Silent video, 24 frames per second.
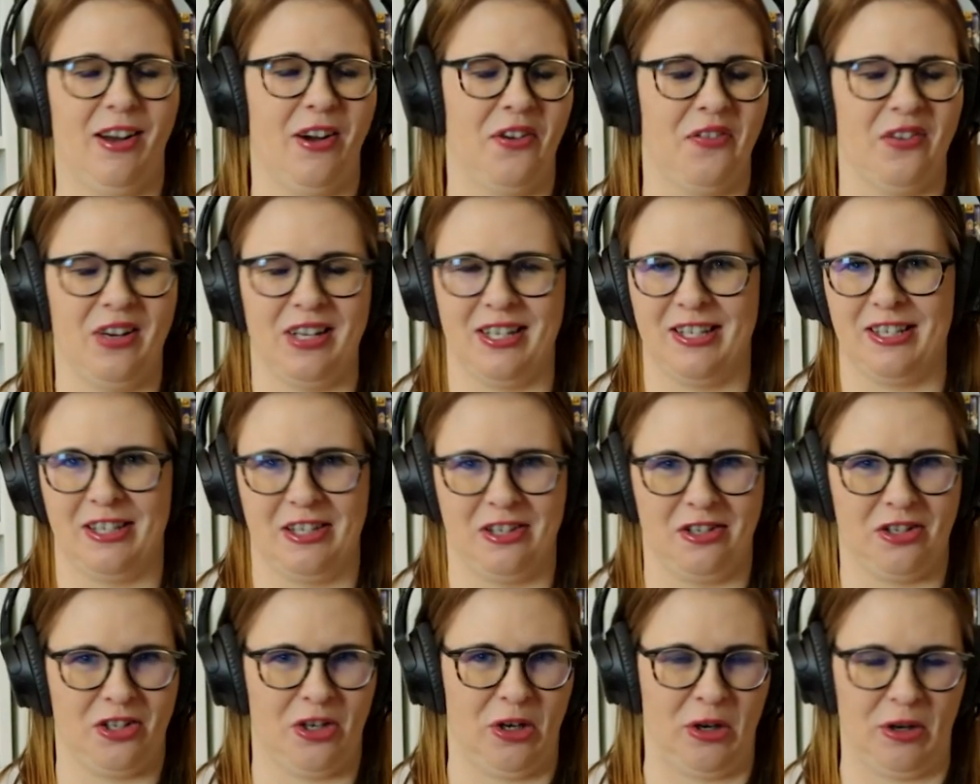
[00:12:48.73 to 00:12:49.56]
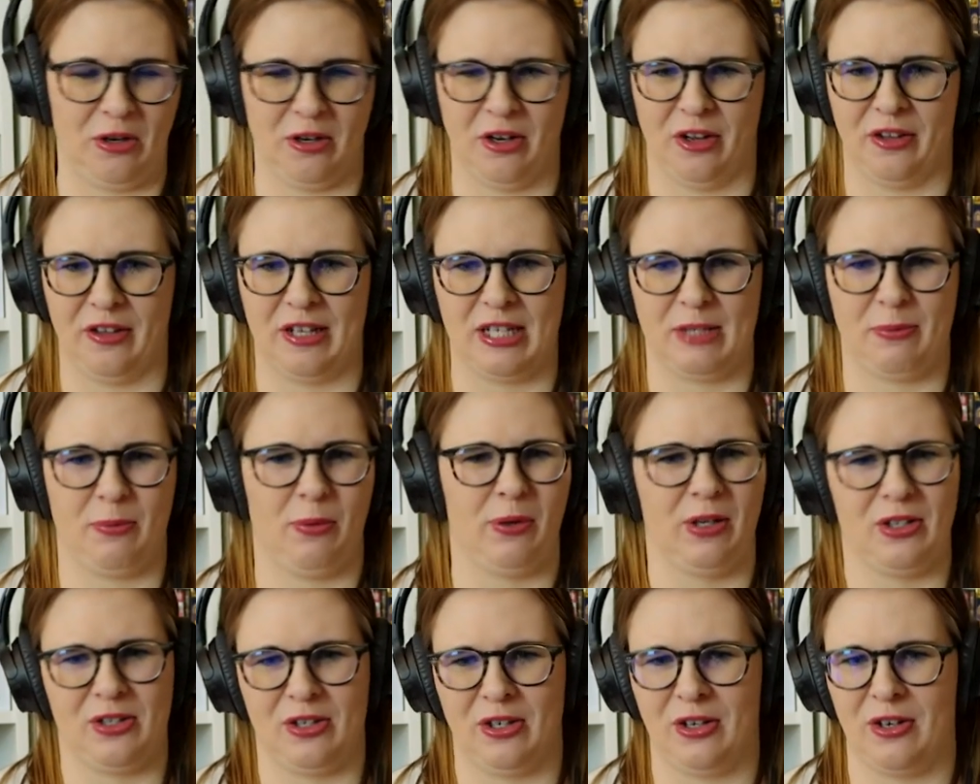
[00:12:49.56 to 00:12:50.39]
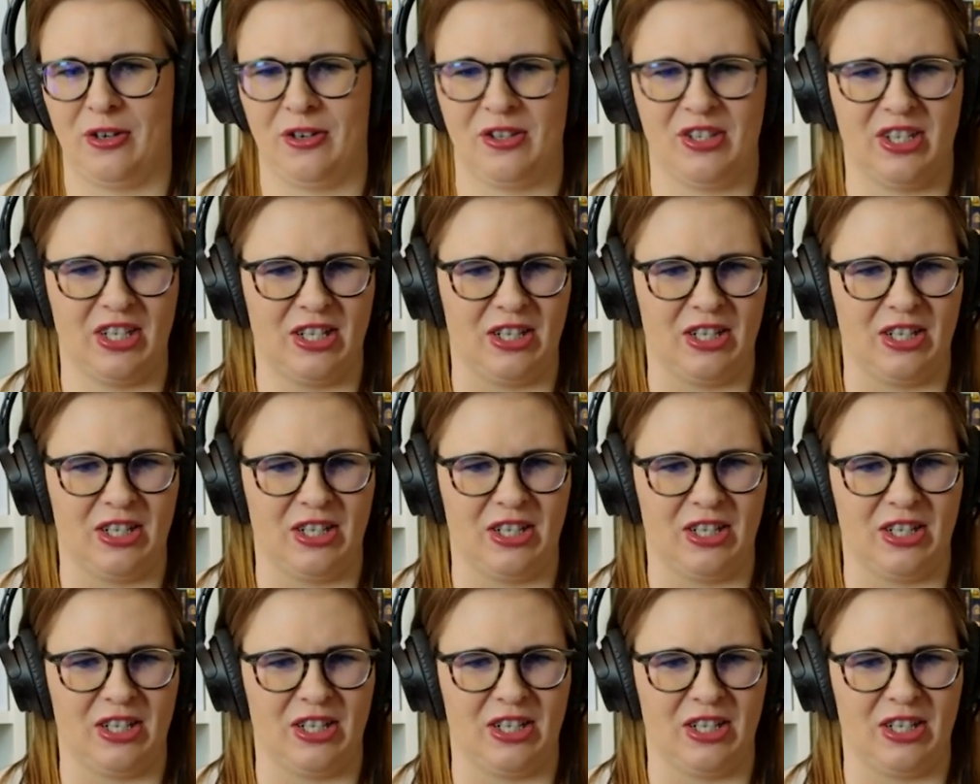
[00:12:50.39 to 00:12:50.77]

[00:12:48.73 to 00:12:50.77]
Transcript: obviously turned all these prisoners